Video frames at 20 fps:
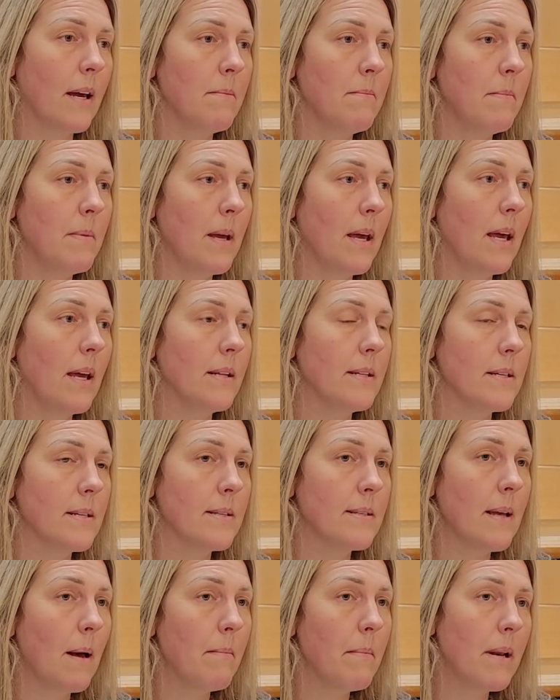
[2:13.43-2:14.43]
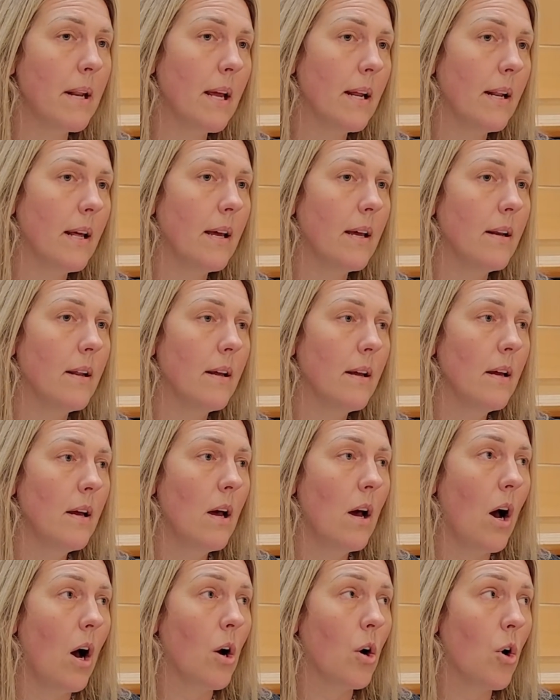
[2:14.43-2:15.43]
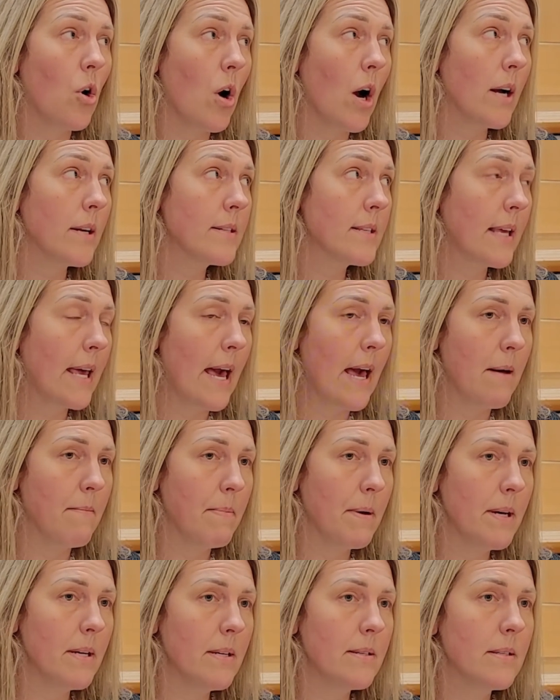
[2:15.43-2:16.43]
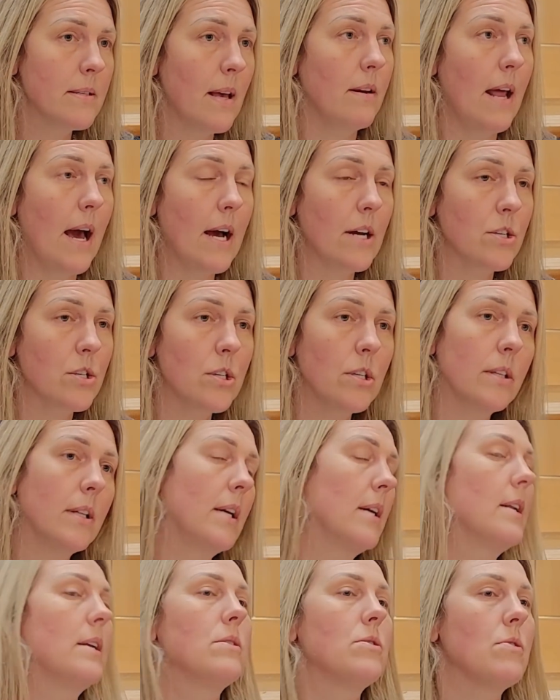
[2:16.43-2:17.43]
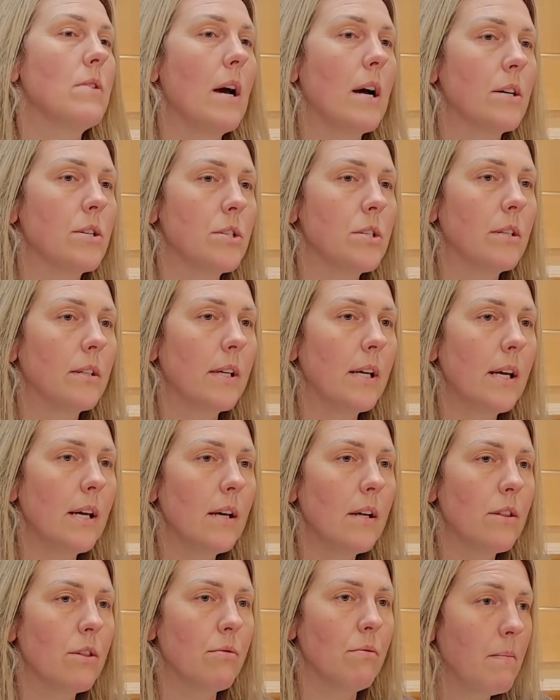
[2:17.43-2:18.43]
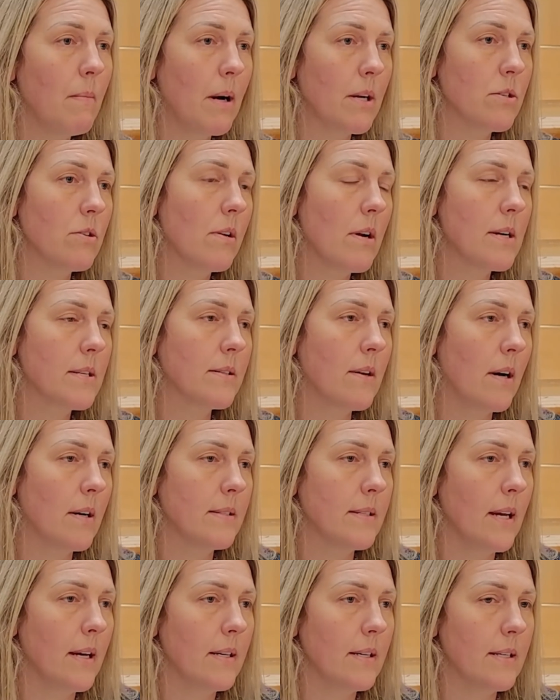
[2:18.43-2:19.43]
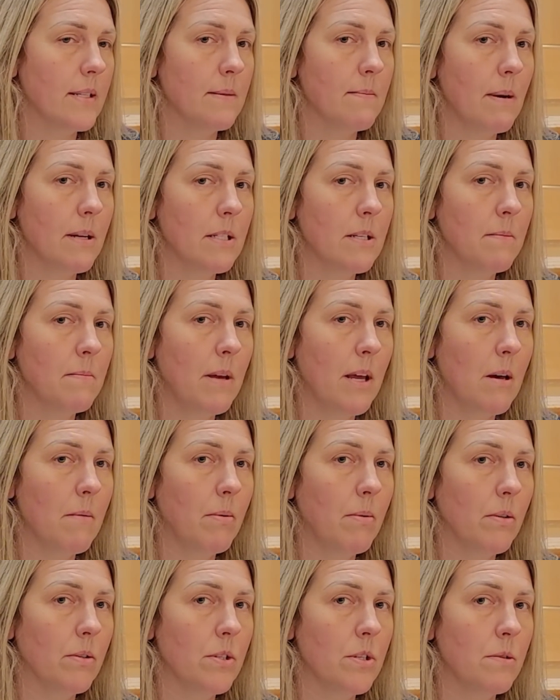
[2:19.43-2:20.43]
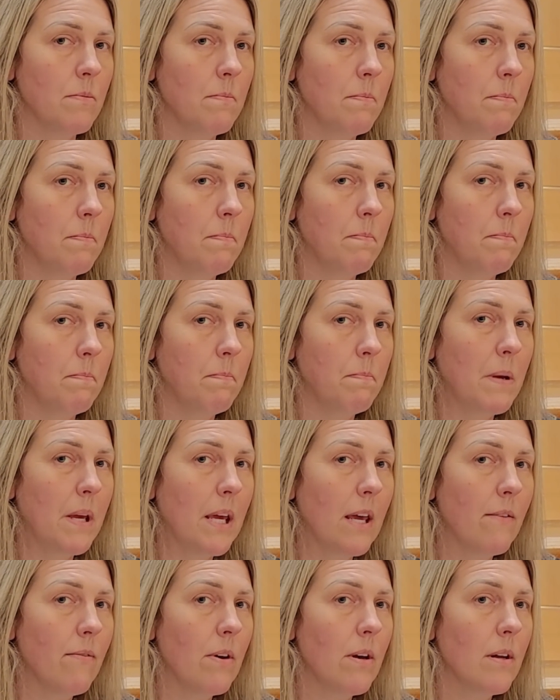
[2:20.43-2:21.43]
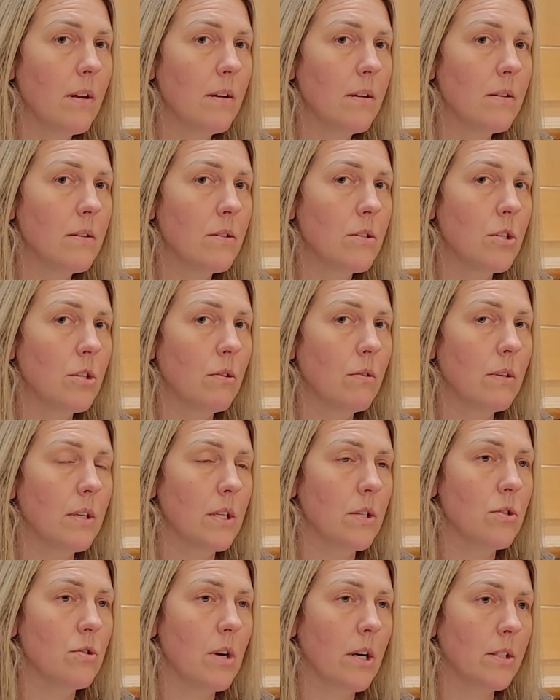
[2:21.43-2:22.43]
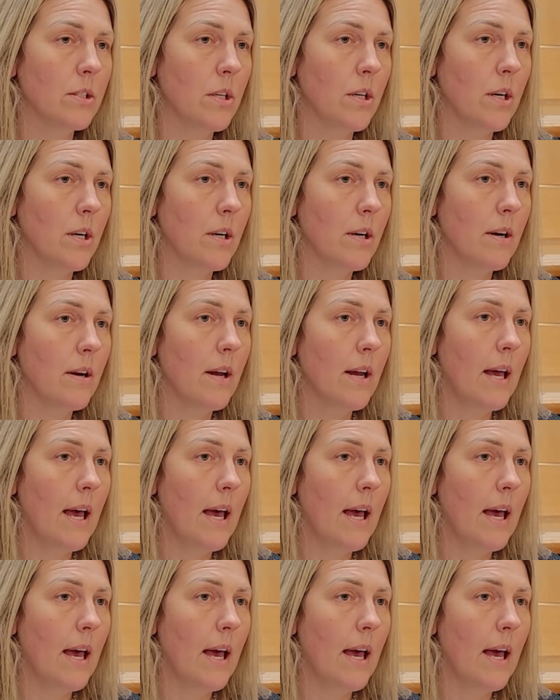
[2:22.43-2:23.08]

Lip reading: can be disseminated across campus, nationally and internationally. Modularized content is meant to be able to be given to an instructor,